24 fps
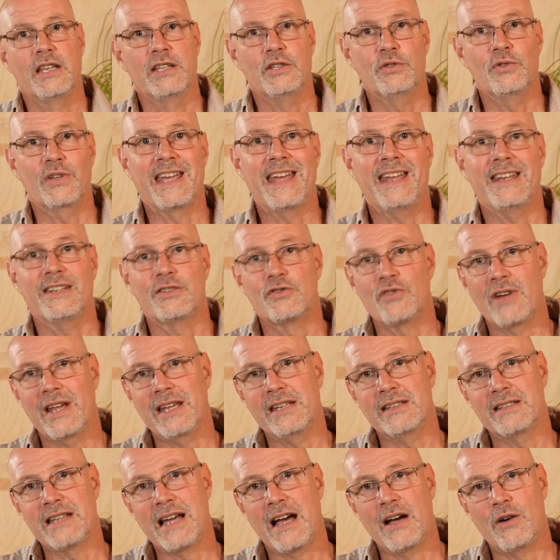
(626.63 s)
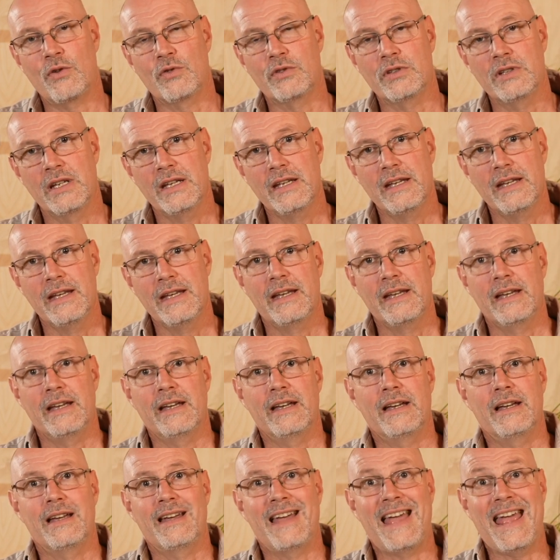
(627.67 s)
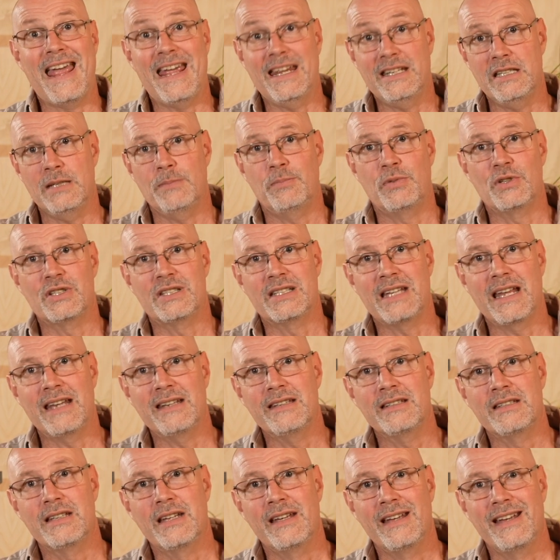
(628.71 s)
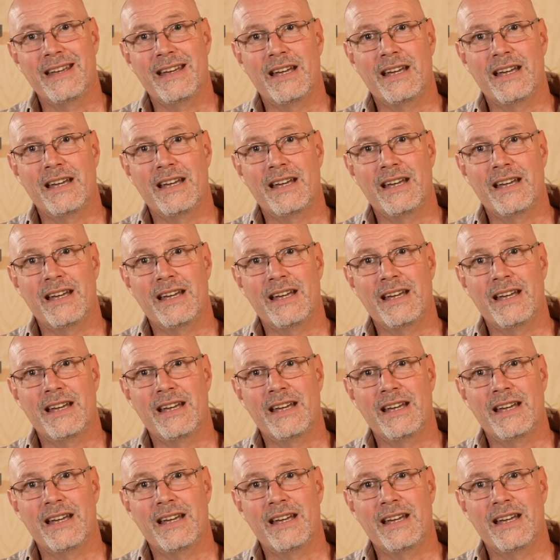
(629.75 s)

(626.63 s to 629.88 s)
you can drain down 80% uh,